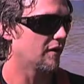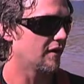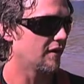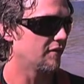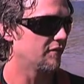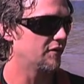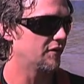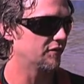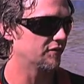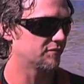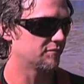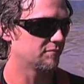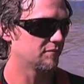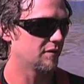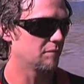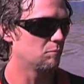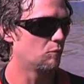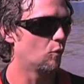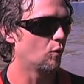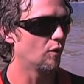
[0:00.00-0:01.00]
uh, there's
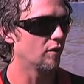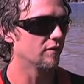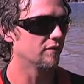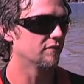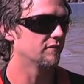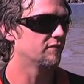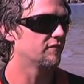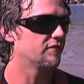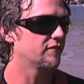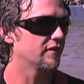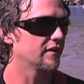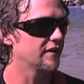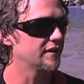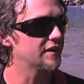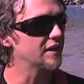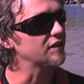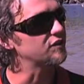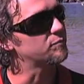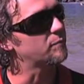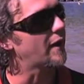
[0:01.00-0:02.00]
more of uh,
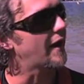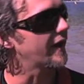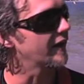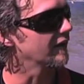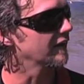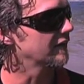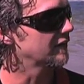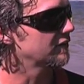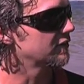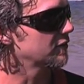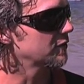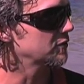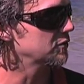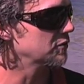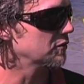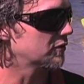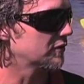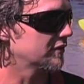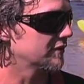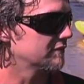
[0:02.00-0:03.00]
niche paddling. So
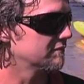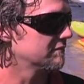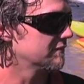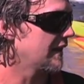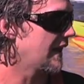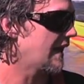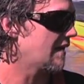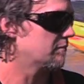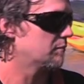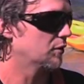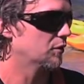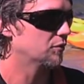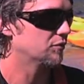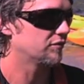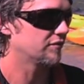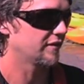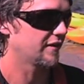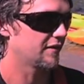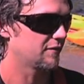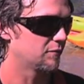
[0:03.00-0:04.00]
you can have
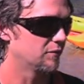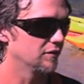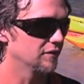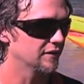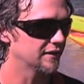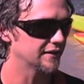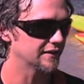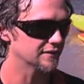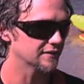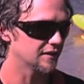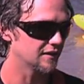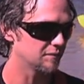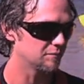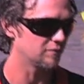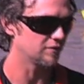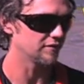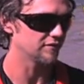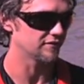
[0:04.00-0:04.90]
boats that really um, are